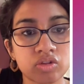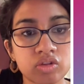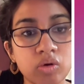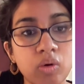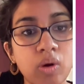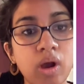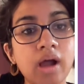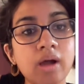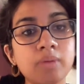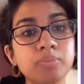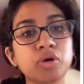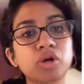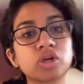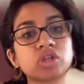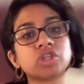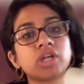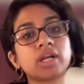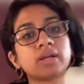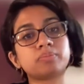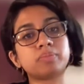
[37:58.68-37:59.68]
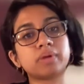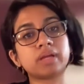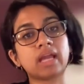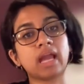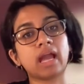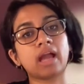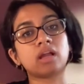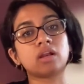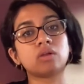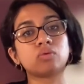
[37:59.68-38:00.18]
So our project
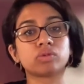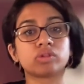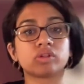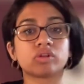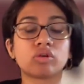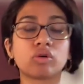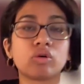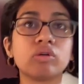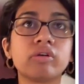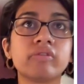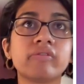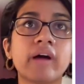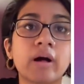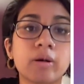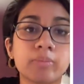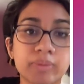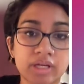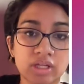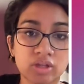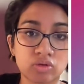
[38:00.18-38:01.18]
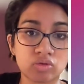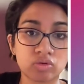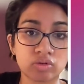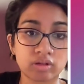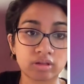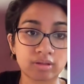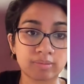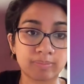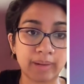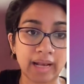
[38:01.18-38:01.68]
began with the goal of helping
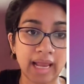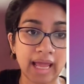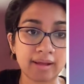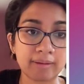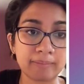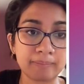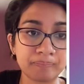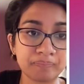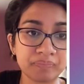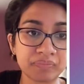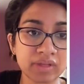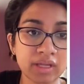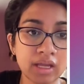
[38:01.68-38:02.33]
users plan.